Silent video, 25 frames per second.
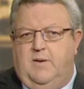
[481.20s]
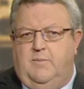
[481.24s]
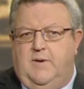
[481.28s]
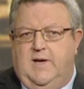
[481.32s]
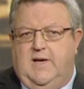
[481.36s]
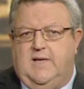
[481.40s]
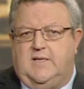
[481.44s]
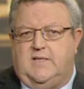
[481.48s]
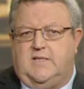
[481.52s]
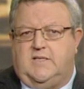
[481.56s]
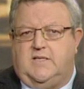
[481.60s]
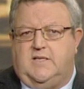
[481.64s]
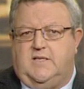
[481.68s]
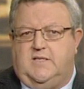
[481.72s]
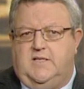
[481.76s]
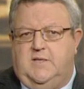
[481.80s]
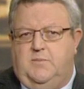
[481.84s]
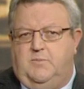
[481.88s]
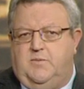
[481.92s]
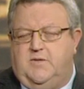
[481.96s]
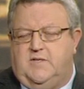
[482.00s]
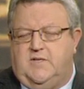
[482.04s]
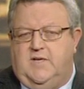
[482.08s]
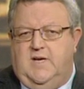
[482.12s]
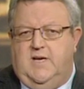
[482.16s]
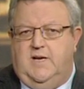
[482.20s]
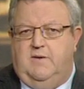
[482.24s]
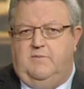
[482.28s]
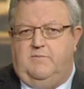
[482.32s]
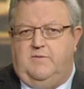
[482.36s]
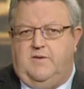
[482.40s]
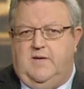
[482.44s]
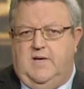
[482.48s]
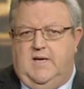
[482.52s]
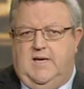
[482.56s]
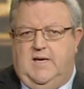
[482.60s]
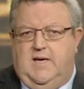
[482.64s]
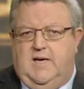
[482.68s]
about 60%
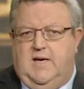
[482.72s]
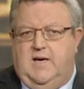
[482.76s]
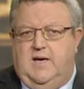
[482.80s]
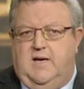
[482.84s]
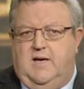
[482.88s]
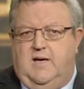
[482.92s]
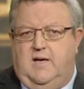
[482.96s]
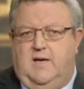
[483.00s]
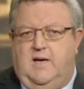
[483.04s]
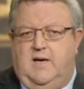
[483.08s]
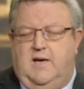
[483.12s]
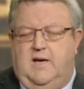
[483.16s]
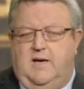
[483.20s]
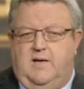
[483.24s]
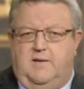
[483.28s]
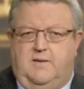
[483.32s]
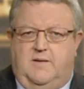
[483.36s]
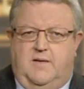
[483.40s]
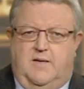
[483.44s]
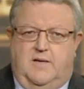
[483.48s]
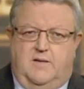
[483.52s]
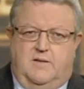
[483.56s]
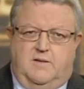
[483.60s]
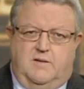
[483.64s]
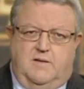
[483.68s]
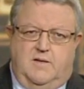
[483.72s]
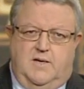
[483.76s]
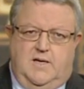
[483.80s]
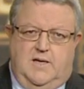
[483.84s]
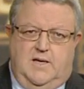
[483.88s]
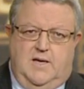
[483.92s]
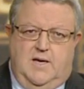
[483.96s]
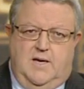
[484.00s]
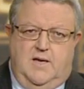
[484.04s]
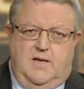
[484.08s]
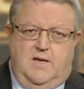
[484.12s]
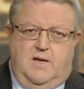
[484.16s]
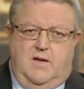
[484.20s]
of
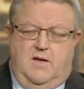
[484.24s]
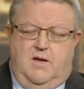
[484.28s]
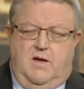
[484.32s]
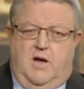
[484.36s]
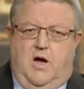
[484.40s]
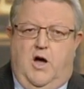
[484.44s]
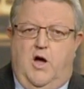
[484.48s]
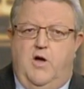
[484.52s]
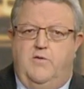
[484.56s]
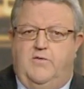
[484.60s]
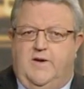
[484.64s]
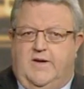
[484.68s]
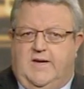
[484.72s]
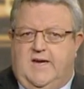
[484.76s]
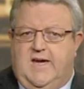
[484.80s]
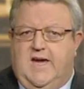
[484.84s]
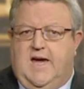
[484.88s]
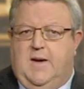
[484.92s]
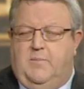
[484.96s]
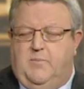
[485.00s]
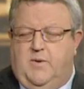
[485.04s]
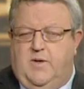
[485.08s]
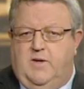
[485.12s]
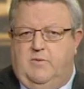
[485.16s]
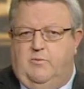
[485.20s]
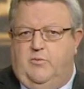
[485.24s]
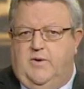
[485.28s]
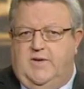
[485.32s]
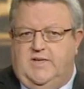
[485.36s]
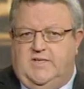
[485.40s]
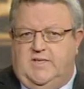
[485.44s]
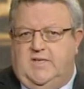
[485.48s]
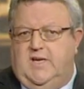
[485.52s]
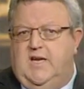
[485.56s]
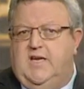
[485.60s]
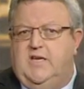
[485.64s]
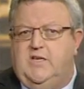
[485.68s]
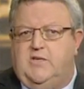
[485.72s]
the over-cap
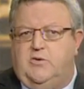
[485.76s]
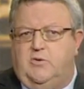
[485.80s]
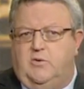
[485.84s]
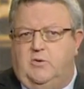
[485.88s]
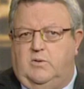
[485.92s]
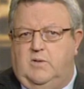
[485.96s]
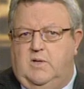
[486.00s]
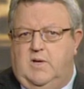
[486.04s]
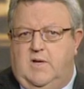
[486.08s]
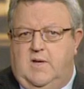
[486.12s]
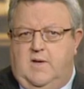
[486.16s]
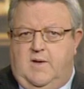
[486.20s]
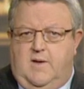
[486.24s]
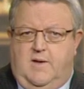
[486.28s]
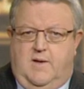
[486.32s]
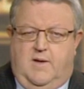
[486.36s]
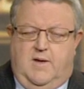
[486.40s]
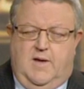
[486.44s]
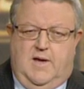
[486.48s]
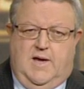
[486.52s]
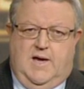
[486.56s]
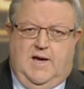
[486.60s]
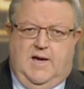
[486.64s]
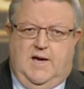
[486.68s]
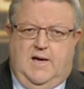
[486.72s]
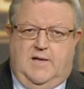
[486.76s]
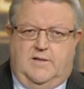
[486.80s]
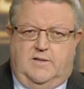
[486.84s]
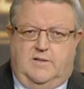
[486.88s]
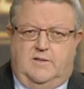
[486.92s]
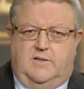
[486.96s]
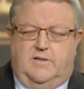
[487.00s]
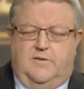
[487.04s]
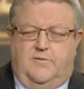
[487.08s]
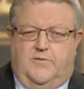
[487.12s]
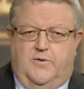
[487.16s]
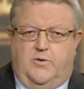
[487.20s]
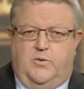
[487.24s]
residential
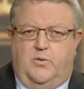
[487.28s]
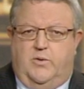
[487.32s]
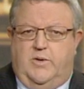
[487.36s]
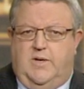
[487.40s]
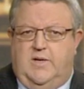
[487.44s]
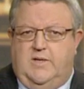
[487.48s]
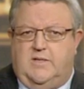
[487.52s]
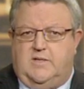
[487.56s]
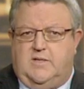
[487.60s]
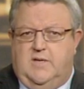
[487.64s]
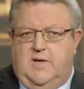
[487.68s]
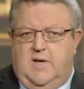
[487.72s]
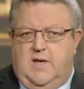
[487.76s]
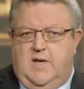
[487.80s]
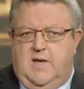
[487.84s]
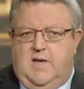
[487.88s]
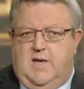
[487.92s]
difficulties.